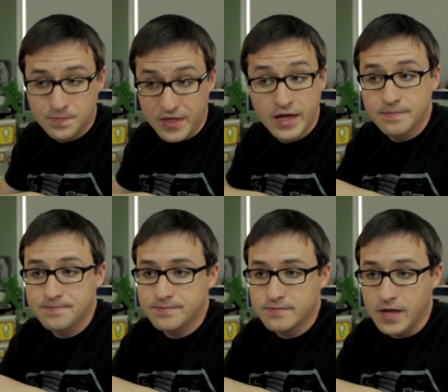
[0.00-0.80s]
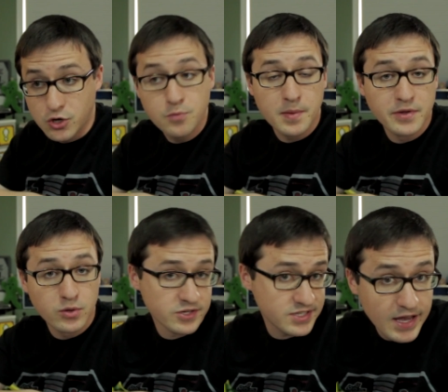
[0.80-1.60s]
And I knew people
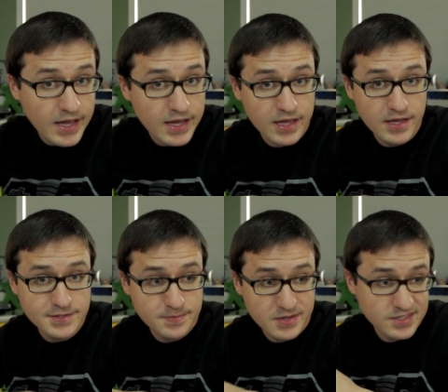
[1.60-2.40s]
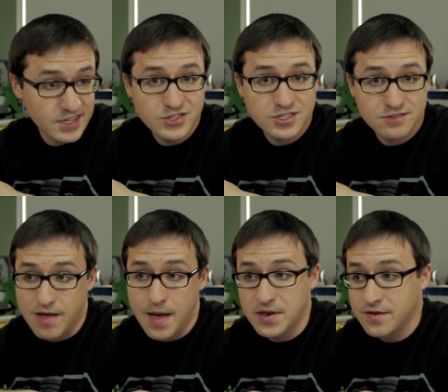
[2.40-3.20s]
that were Sega kids because they just
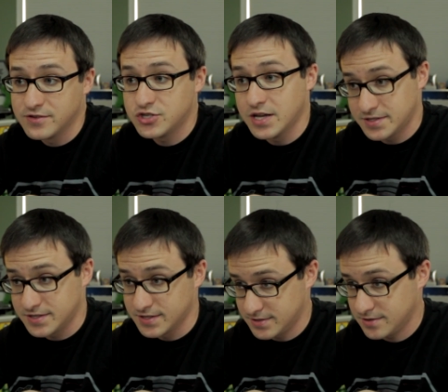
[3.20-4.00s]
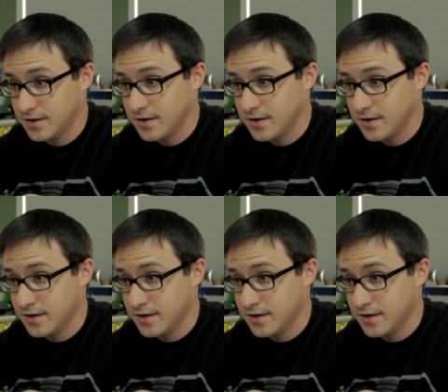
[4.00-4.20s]
happened to have a Genesis.